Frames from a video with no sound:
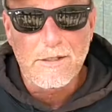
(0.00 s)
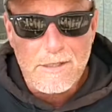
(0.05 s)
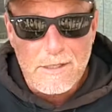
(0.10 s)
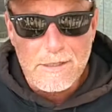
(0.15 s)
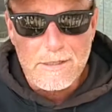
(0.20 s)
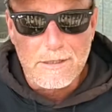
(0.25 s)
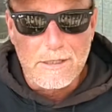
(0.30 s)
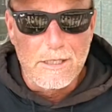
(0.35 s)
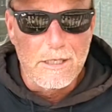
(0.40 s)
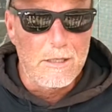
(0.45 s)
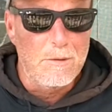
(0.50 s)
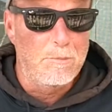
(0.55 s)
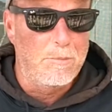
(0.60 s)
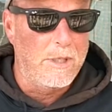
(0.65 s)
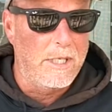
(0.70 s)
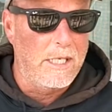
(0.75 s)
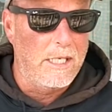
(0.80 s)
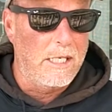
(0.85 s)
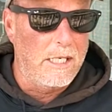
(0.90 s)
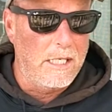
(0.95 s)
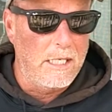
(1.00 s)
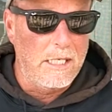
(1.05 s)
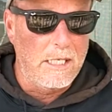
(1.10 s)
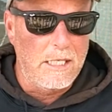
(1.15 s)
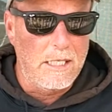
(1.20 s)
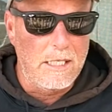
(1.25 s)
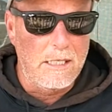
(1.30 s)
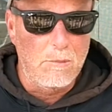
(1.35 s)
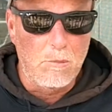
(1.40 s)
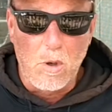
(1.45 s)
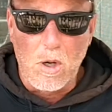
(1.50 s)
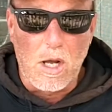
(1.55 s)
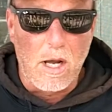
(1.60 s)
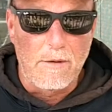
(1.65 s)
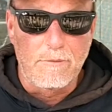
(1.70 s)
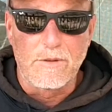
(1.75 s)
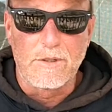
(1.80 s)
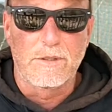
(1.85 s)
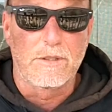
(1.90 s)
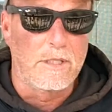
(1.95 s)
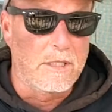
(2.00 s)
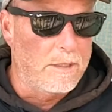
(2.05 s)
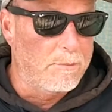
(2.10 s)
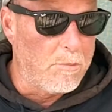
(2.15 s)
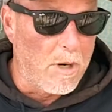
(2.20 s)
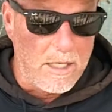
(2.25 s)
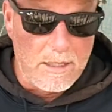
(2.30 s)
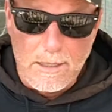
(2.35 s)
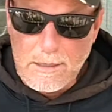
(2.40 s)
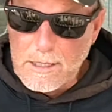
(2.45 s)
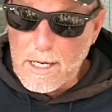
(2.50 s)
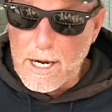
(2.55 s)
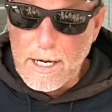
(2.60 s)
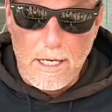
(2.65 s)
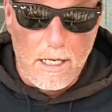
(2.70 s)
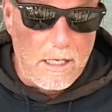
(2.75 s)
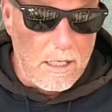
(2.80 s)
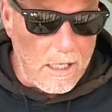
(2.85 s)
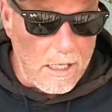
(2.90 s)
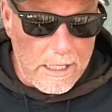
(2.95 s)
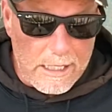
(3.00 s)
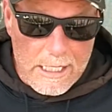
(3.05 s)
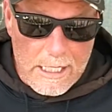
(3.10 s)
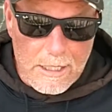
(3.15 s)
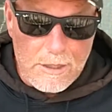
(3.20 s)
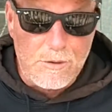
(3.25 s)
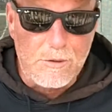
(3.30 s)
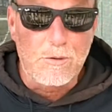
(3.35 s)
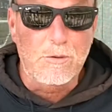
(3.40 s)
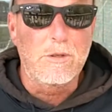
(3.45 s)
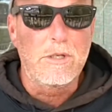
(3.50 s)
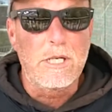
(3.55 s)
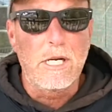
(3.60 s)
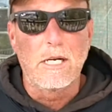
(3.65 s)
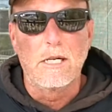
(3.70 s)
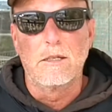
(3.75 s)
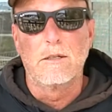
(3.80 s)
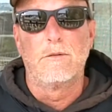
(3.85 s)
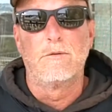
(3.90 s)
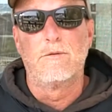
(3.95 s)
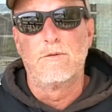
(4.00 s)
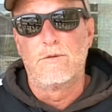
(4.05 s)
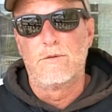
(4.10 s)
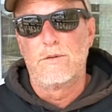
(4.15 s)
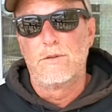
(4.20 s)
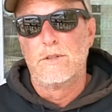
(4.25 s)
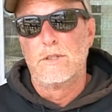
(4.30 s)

This is gonna be, well, obviously by the title, a history of